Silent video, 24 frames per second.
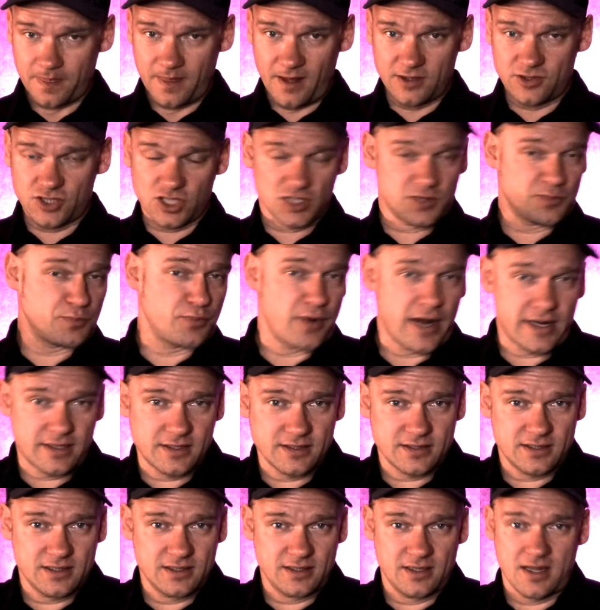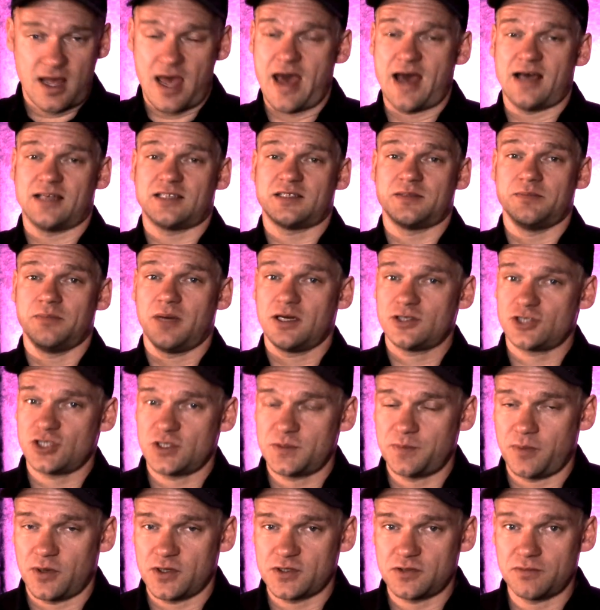just practice it as much as
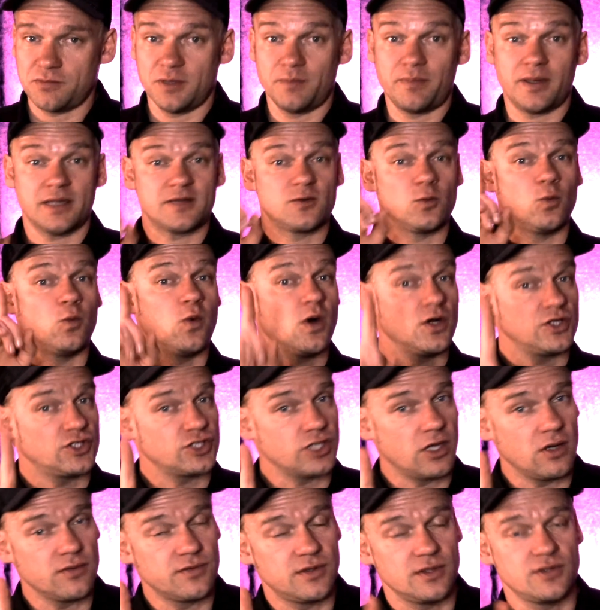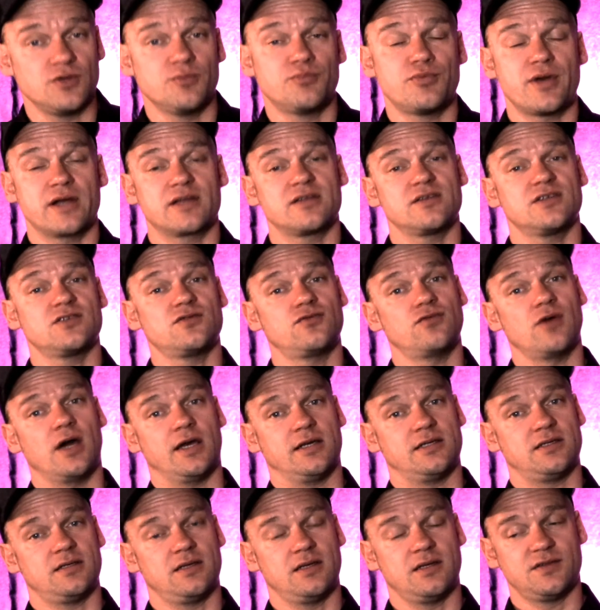possible, but watch out that you practice
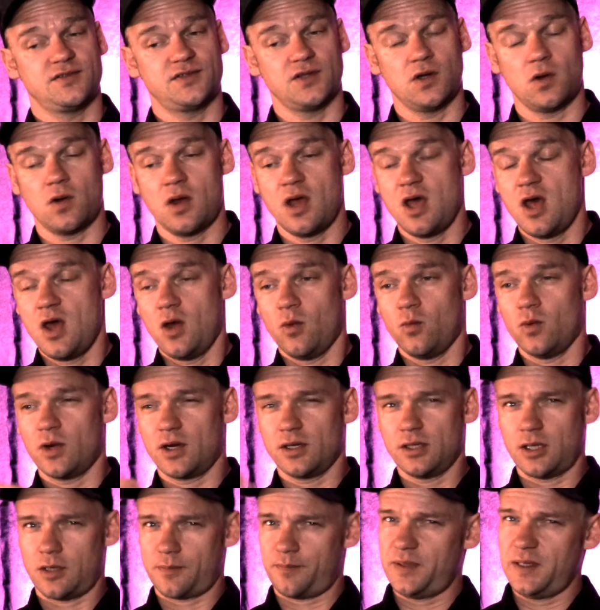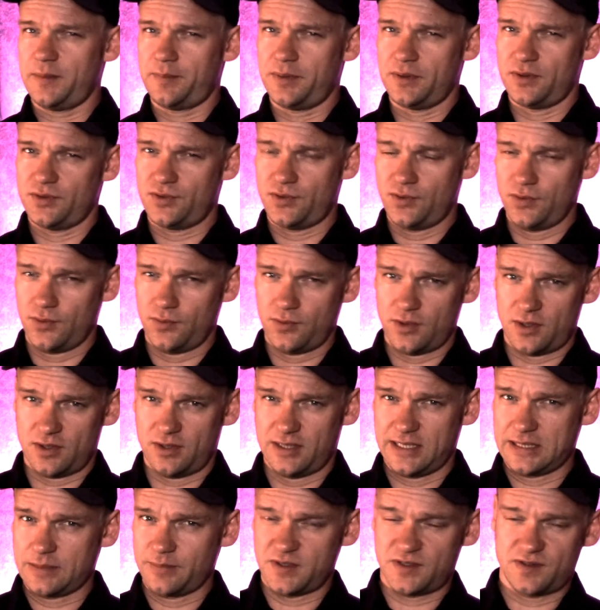right. So what a lot of people do, a
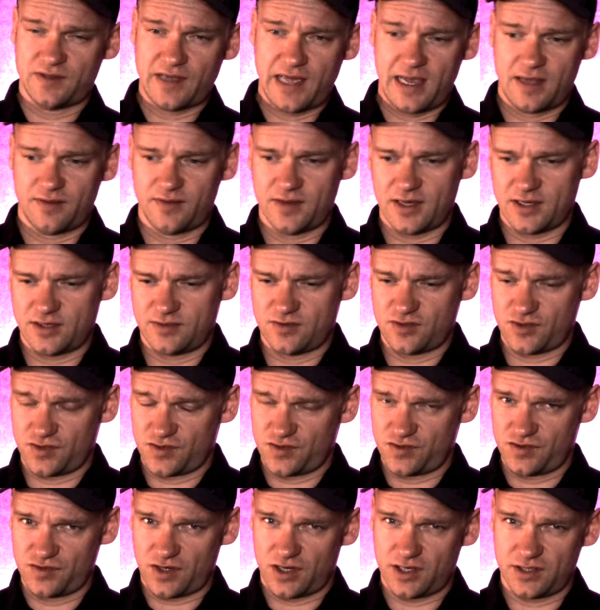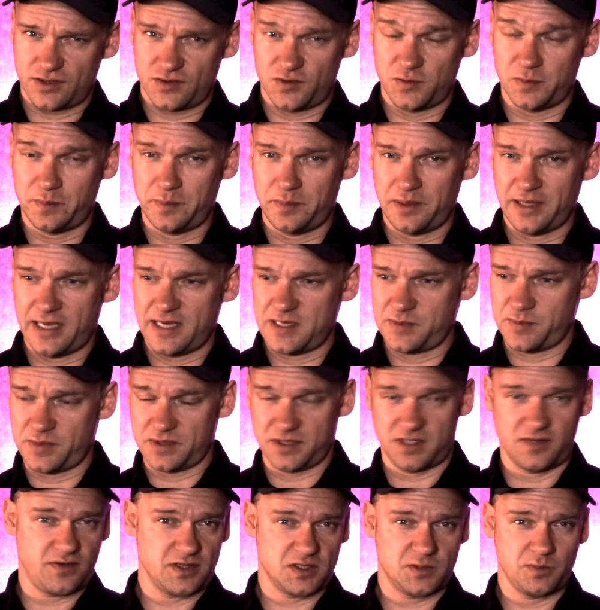little mistake, they just start to play
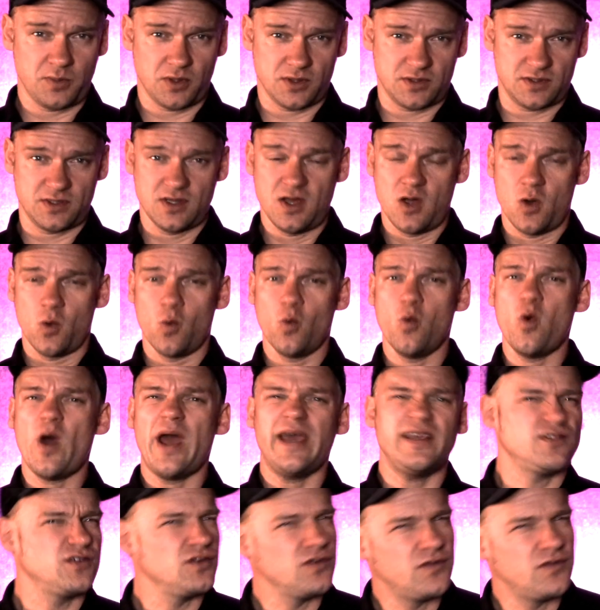specific spots way too